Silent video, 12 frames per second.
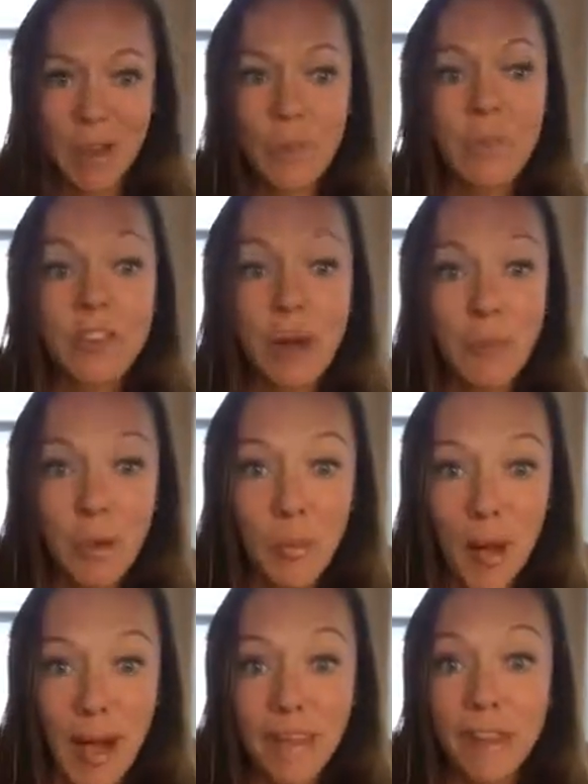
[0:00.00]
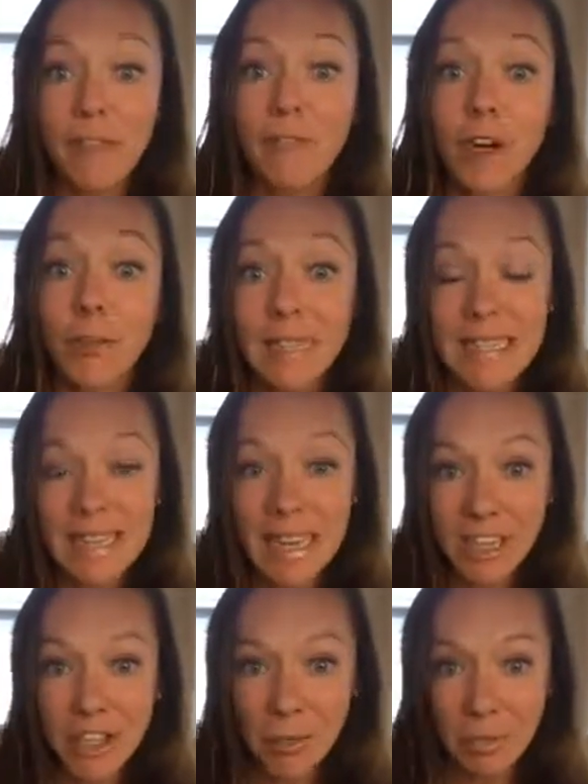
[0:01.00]
Number 1, the
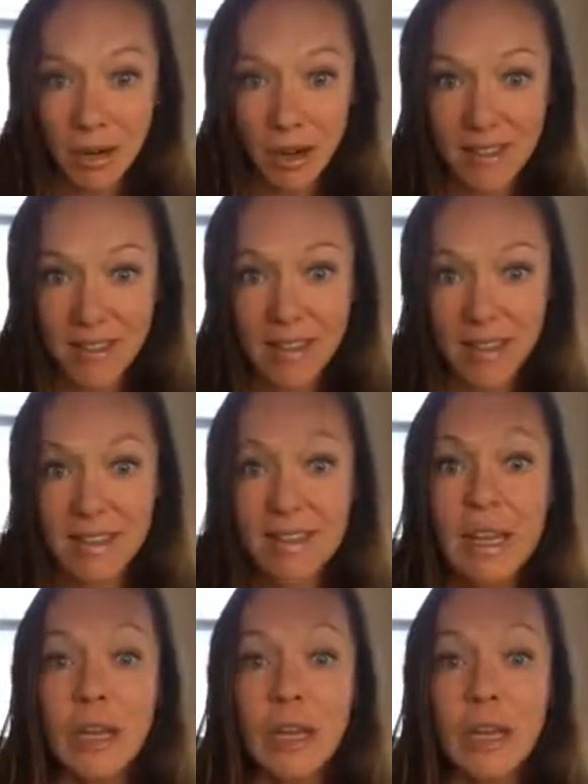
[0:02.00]
fermentation process